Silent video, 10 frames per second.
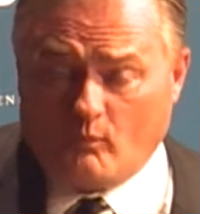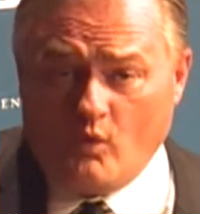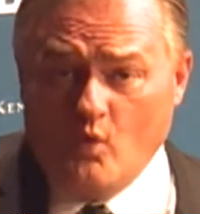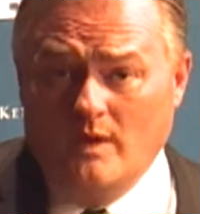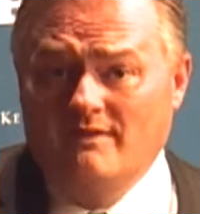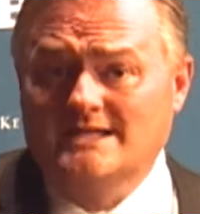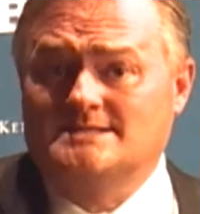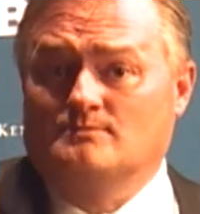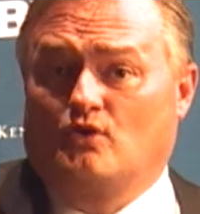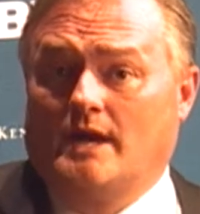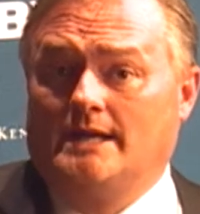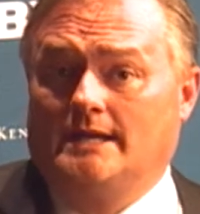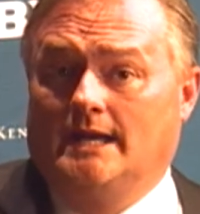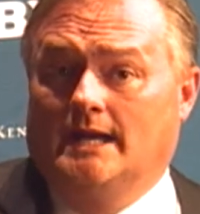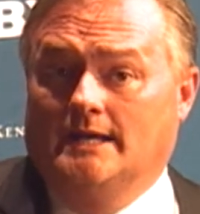We've had some great
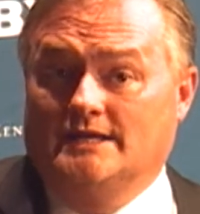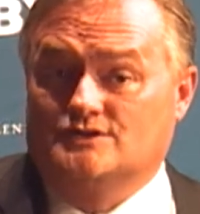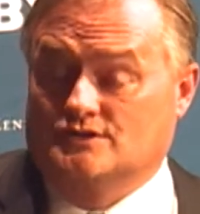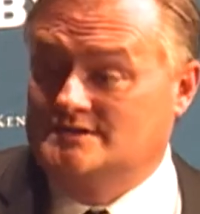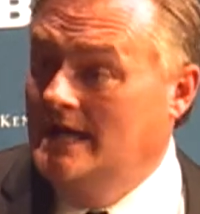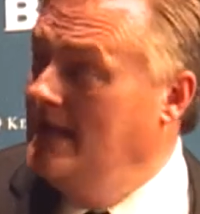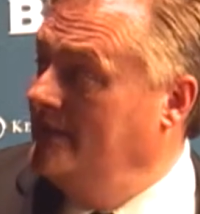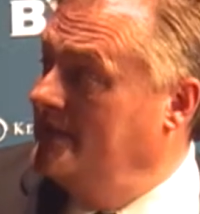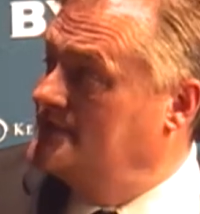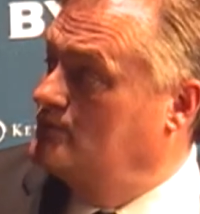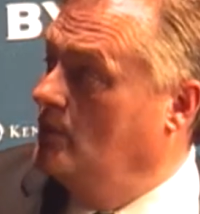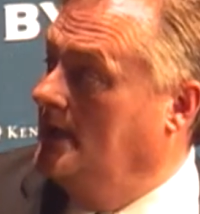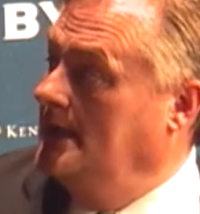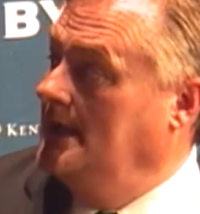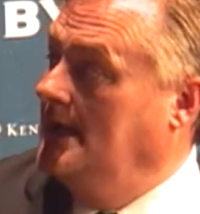interns. This
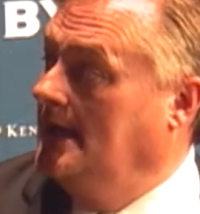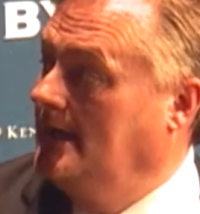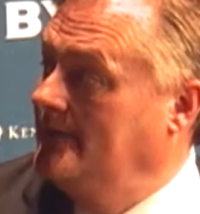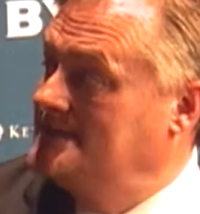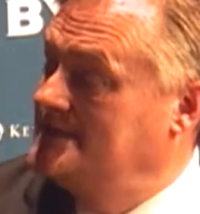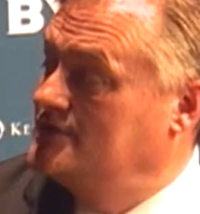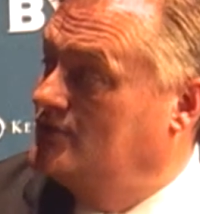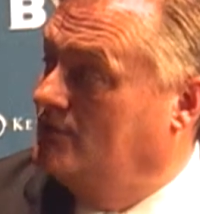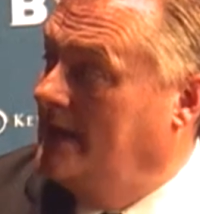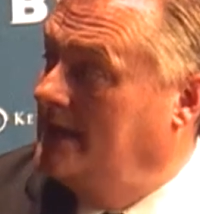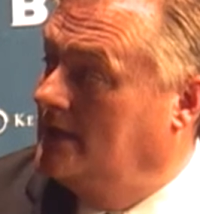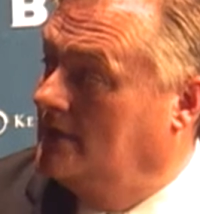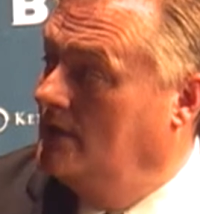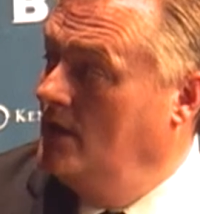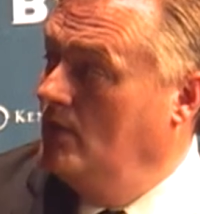one, this intern right
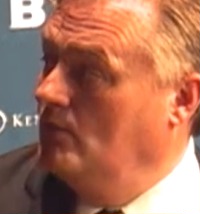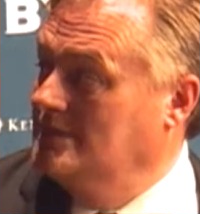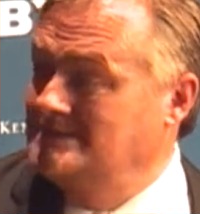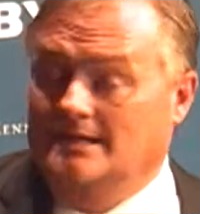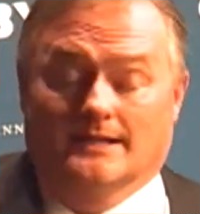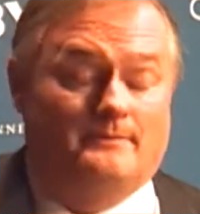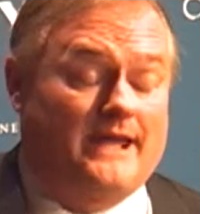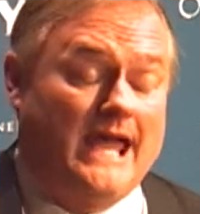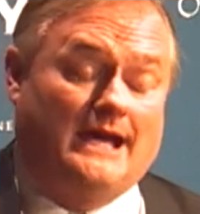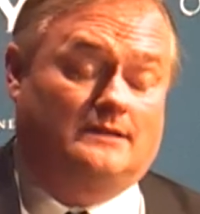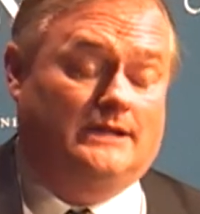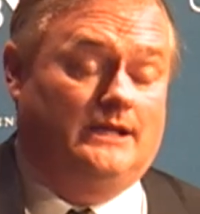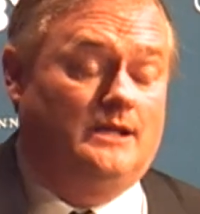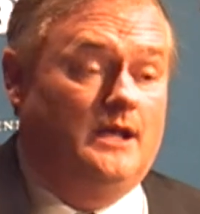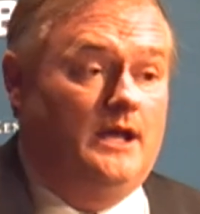here, was an Olympic
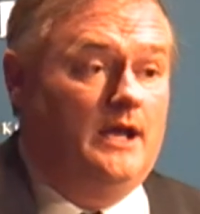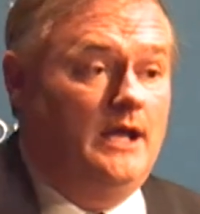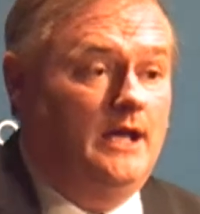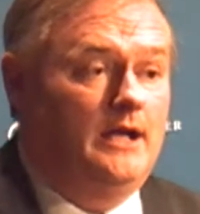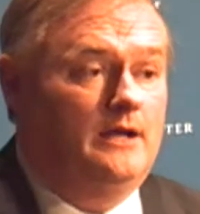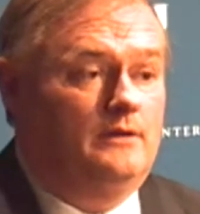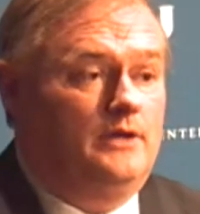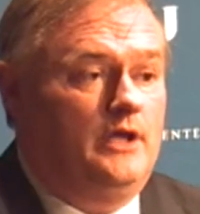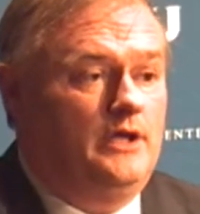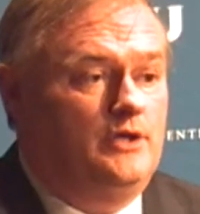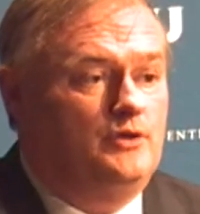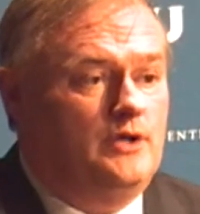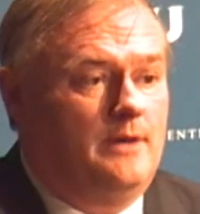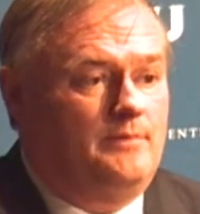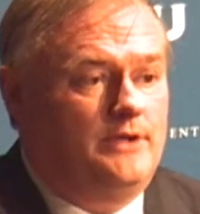athlete. Up
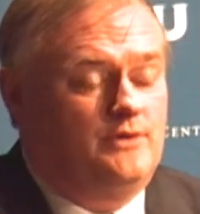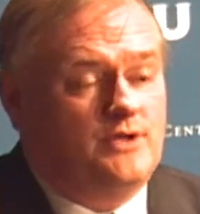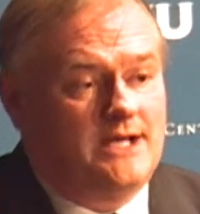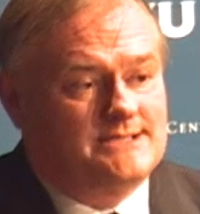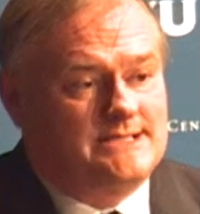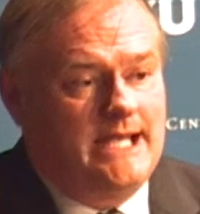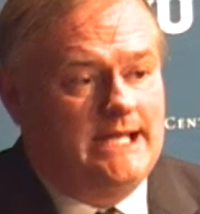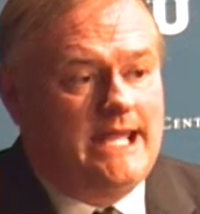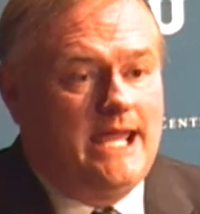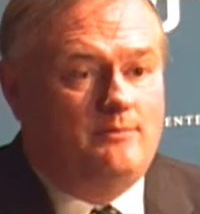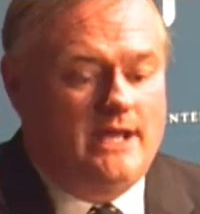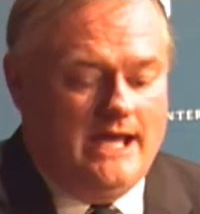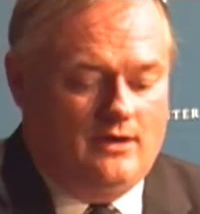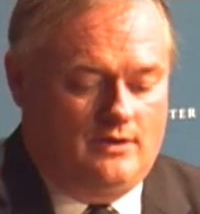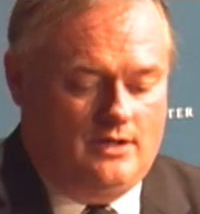at Utah State, came
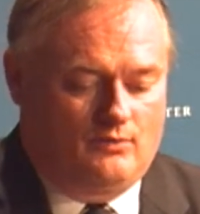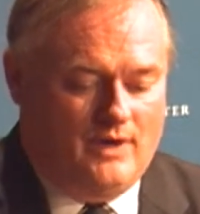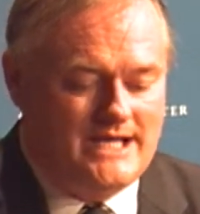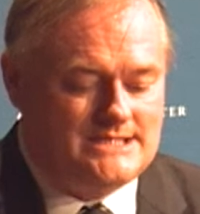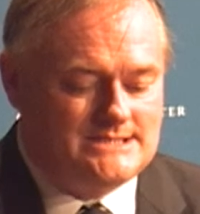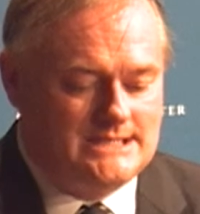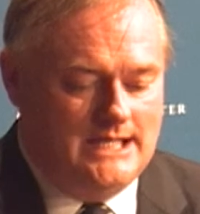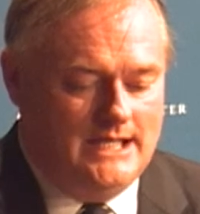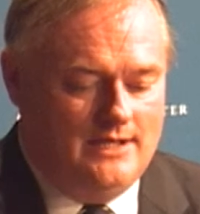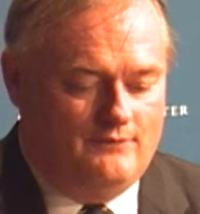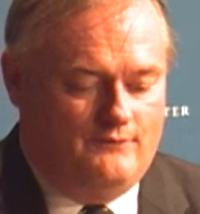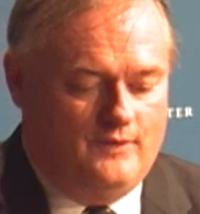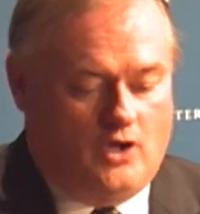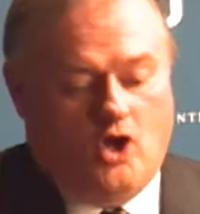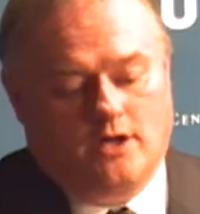down, raced,
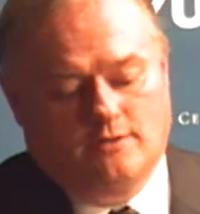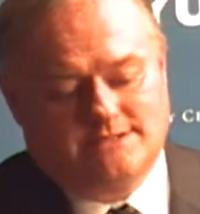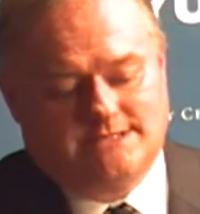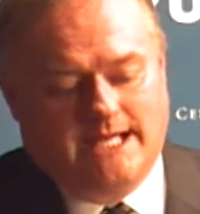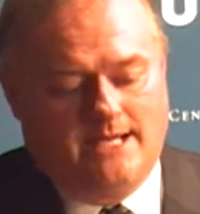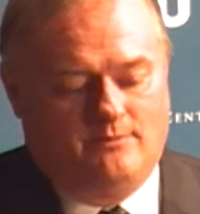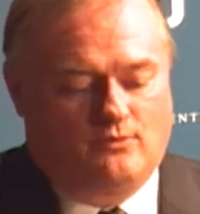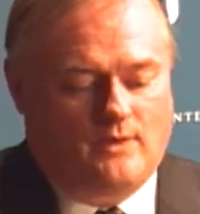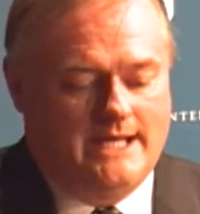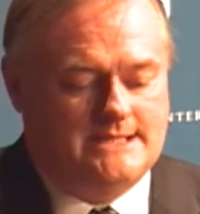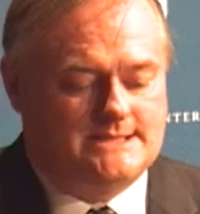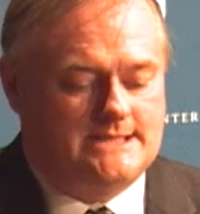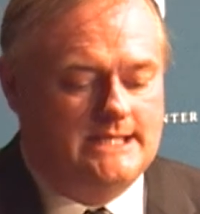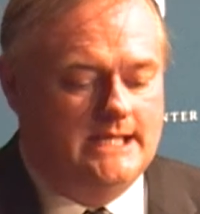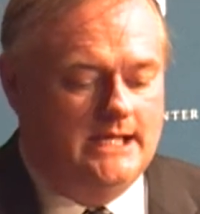Connor's name, raced
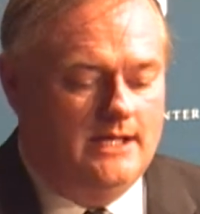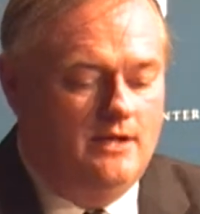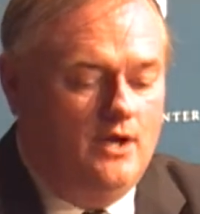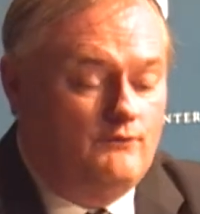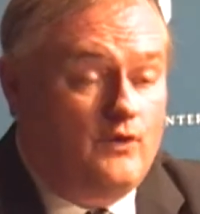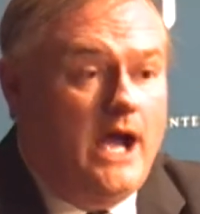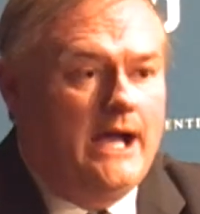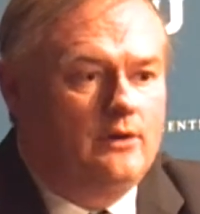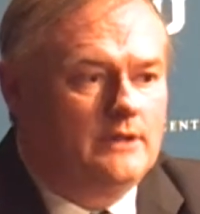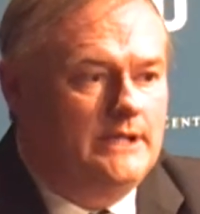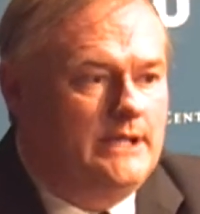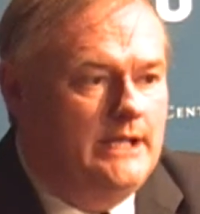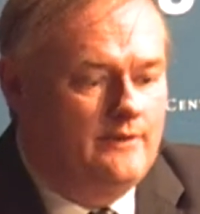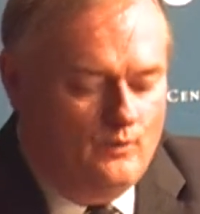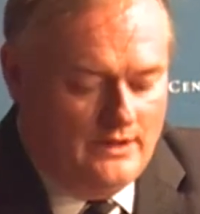for Ireland
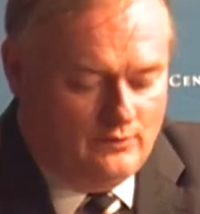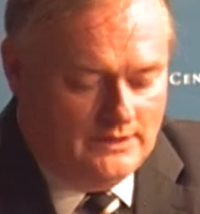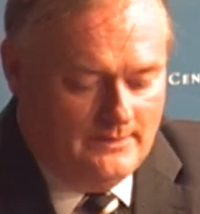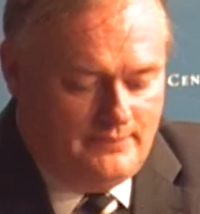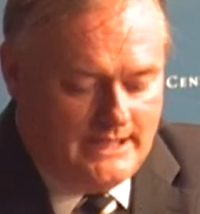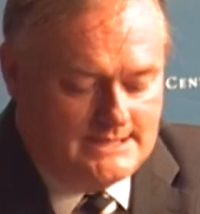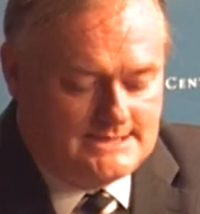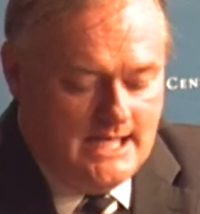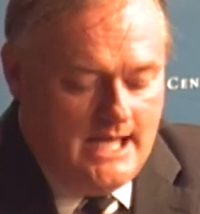in the Winter Olympics.